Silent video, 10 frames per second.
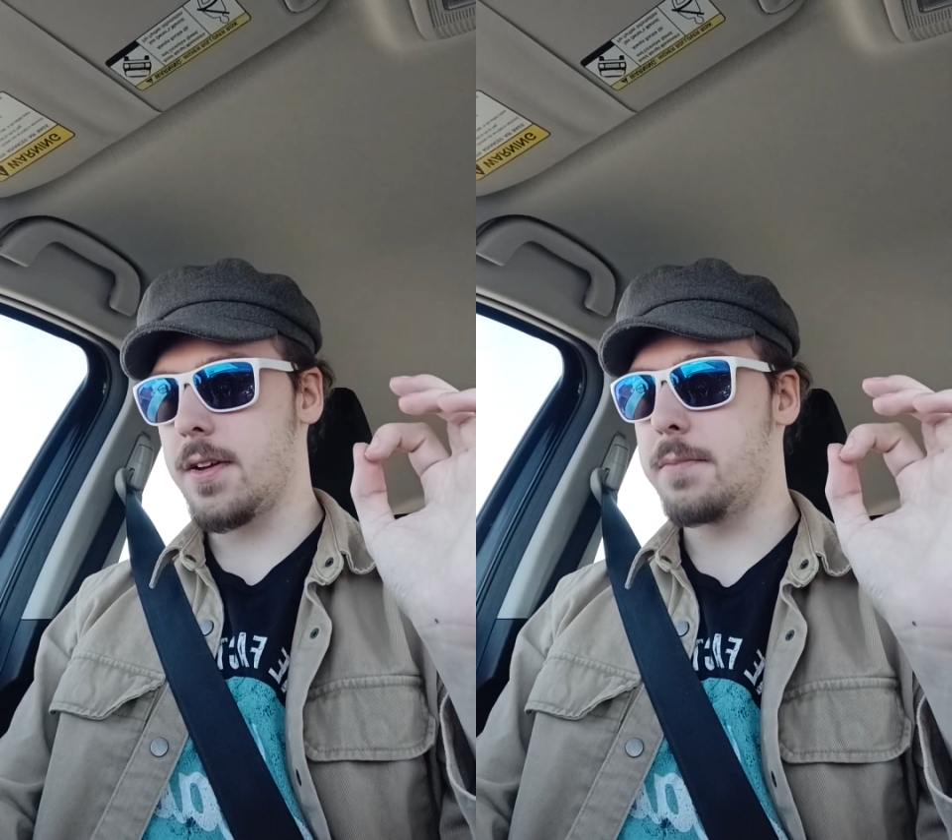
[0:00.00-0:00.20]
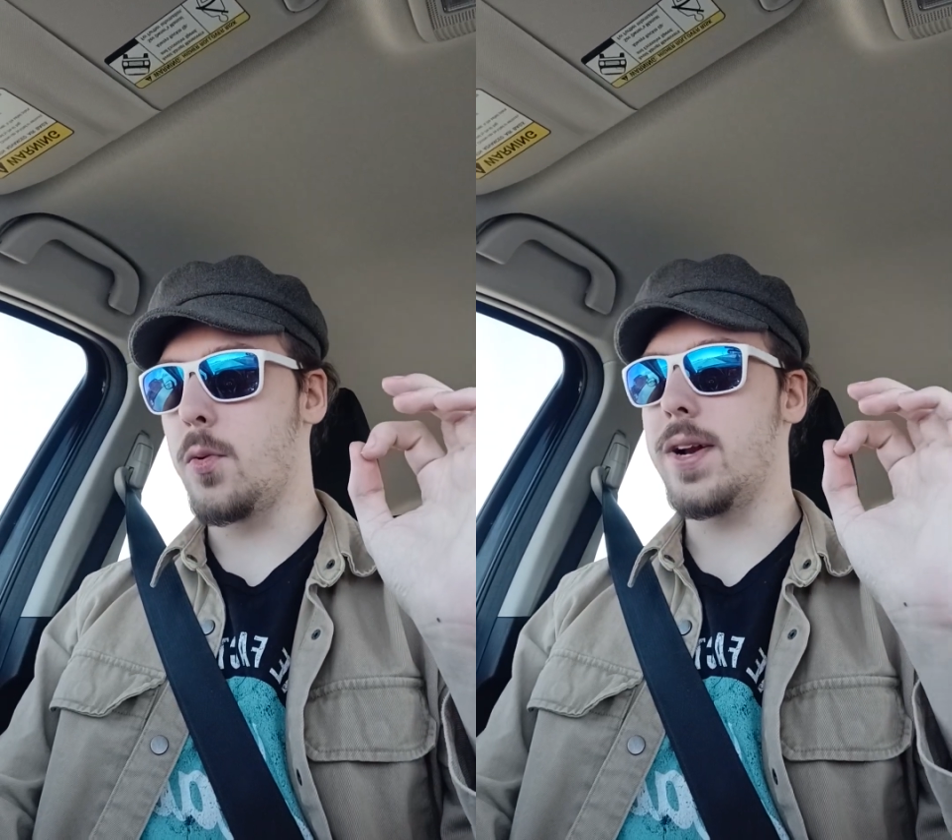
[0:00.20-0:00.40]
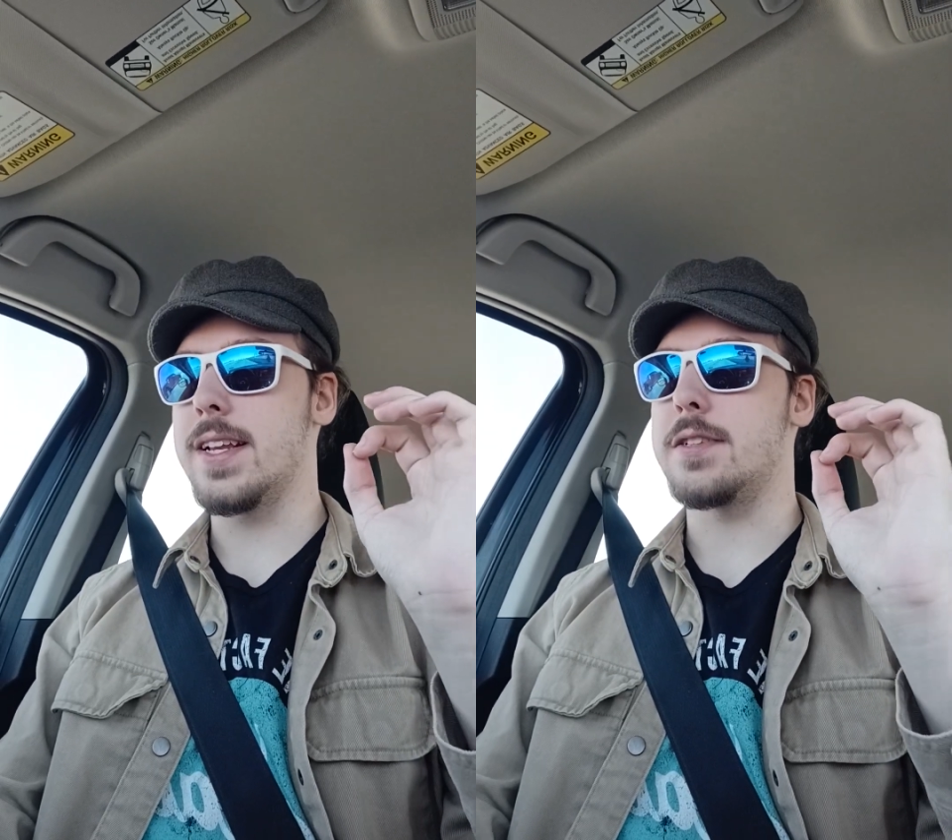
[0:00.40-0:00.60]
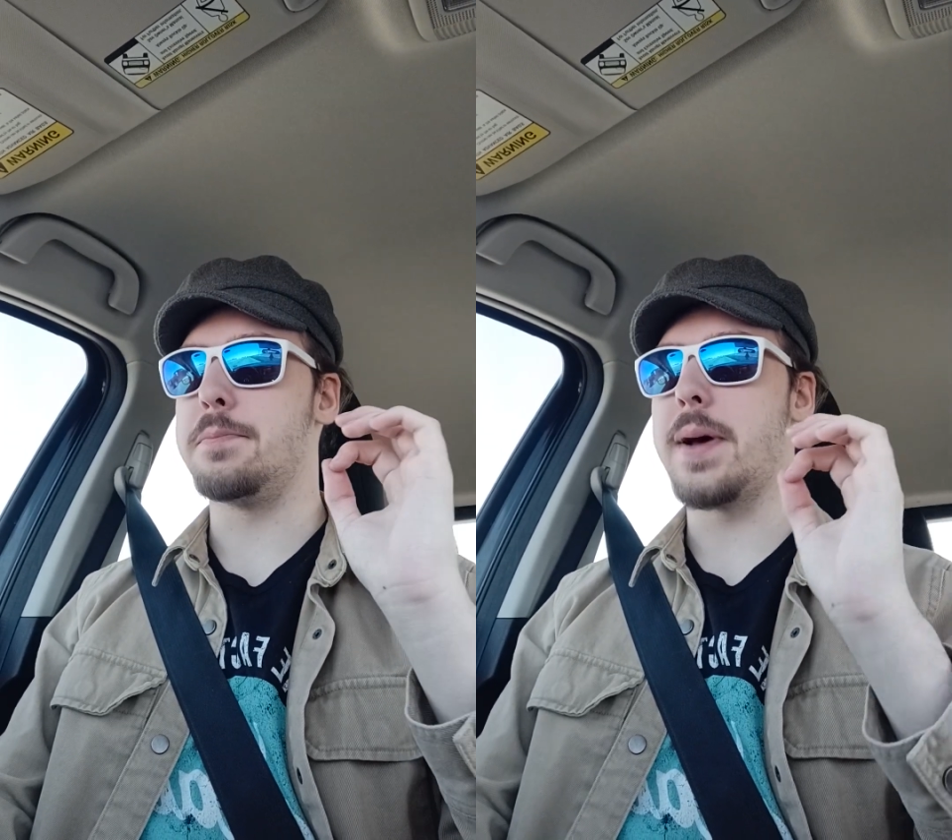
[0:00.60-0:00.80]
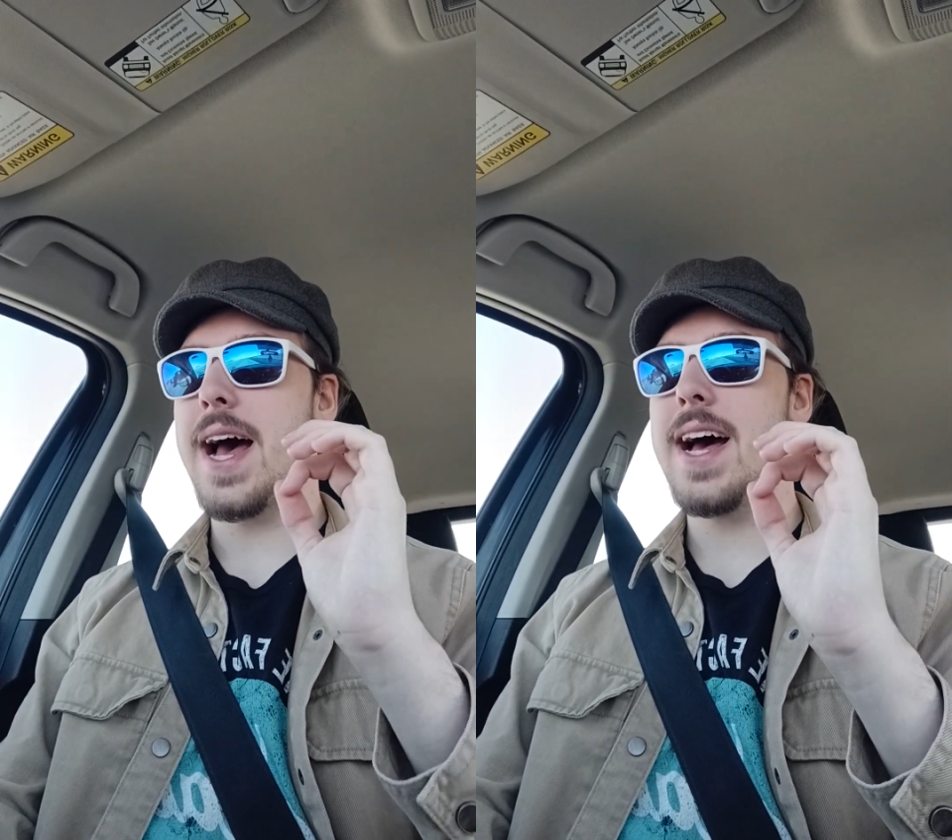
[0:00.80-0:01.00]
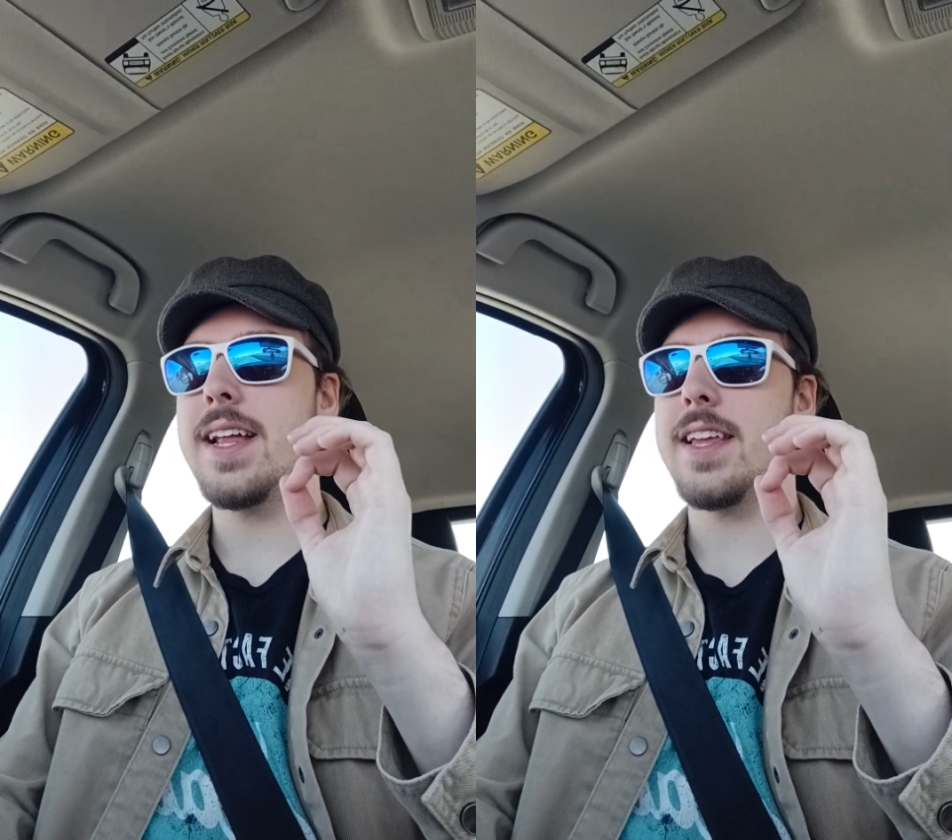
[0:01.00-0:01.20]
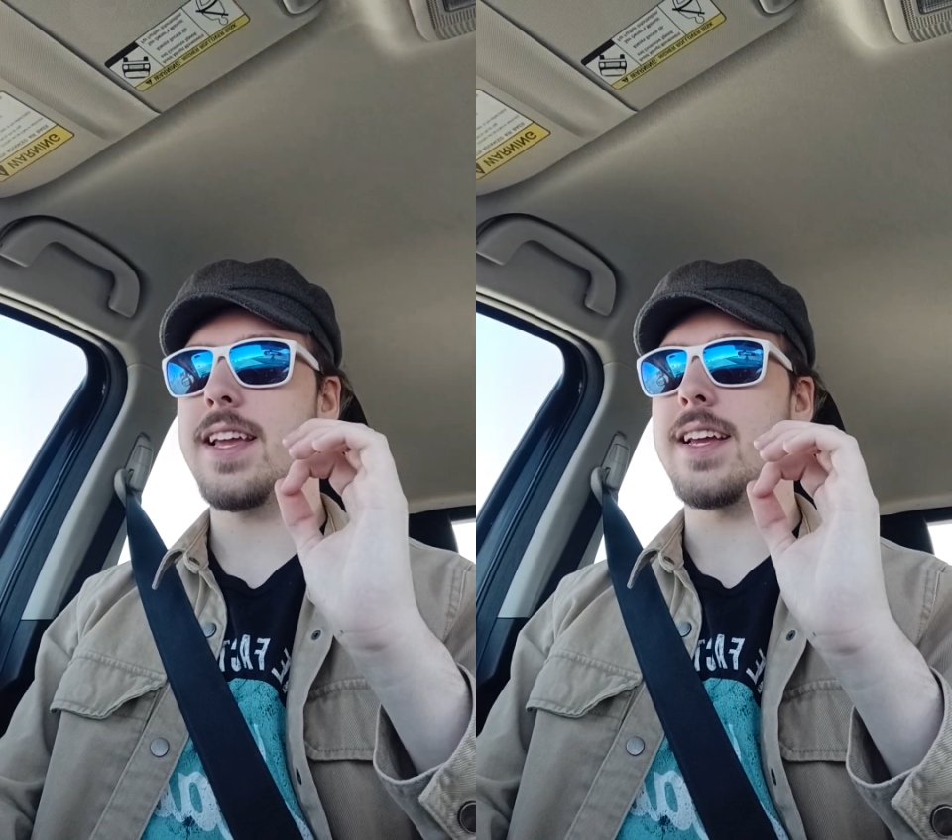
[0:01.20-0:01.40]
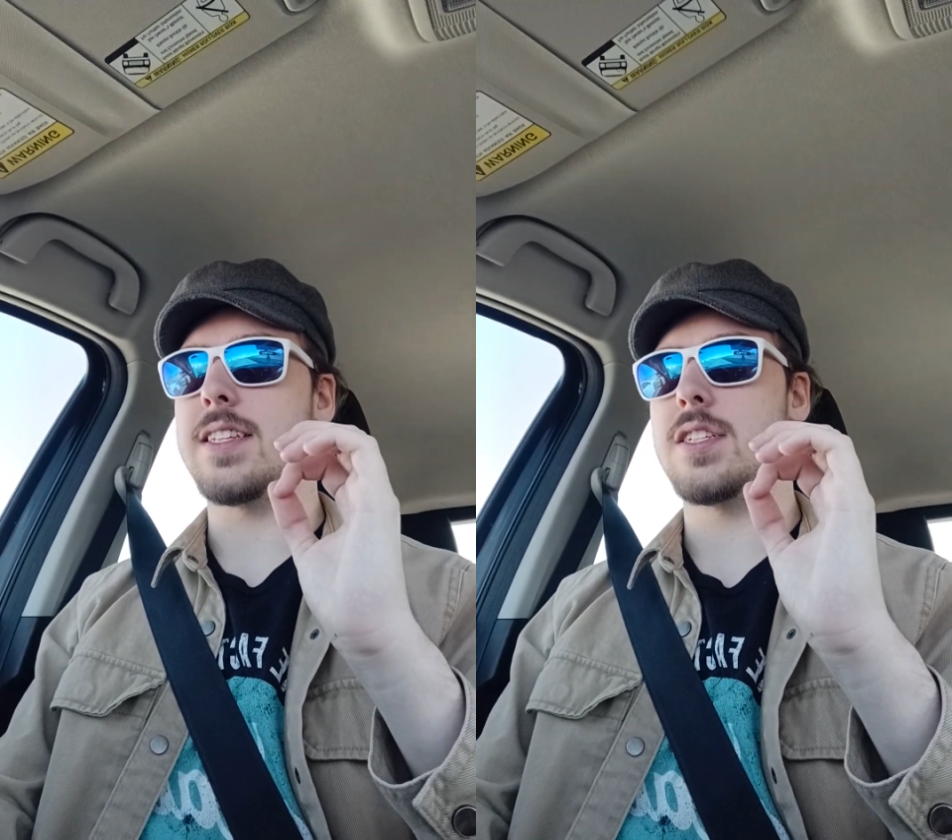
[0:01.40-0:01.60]
but when it's bad,
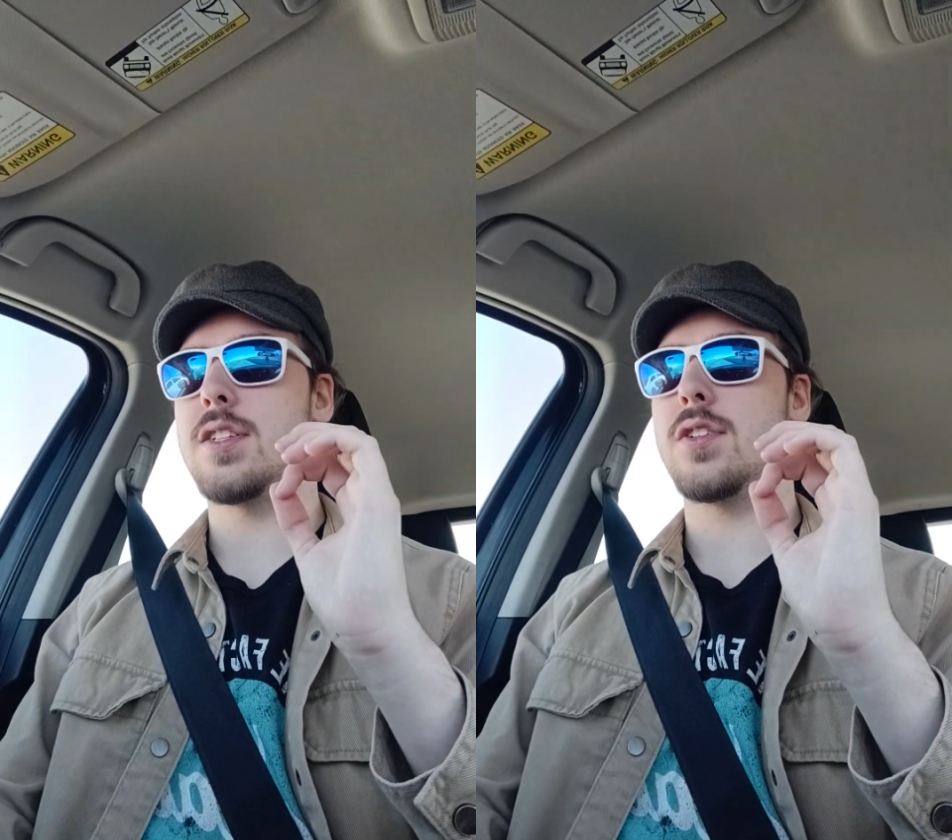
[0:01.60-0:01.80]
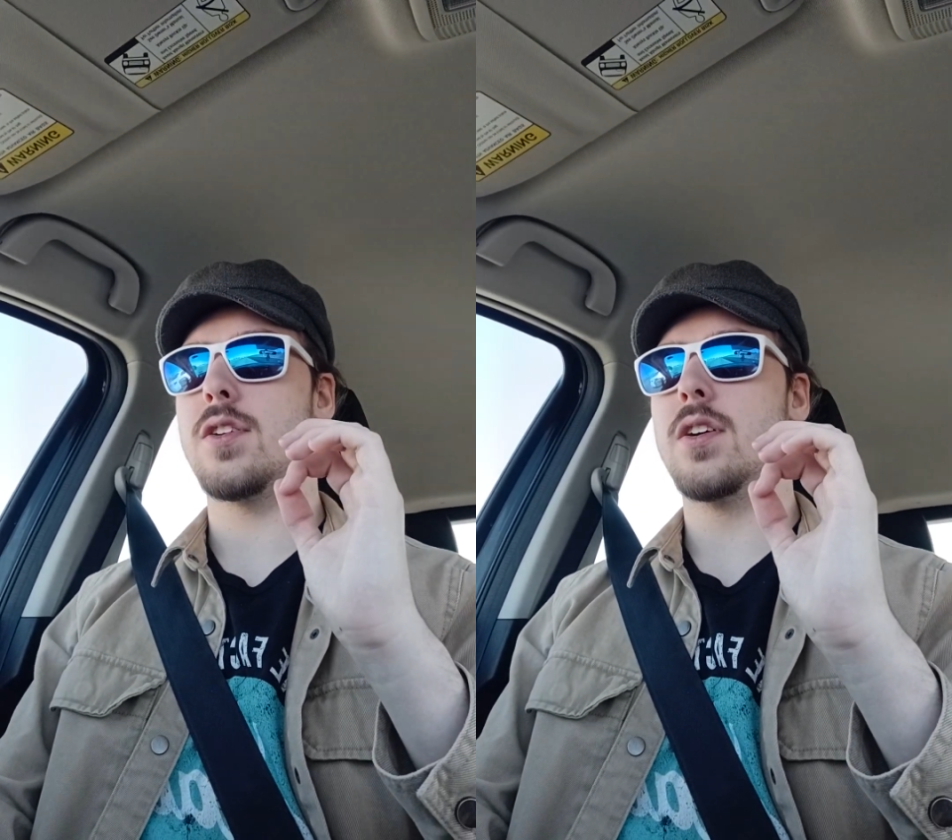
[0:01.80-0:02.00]
it's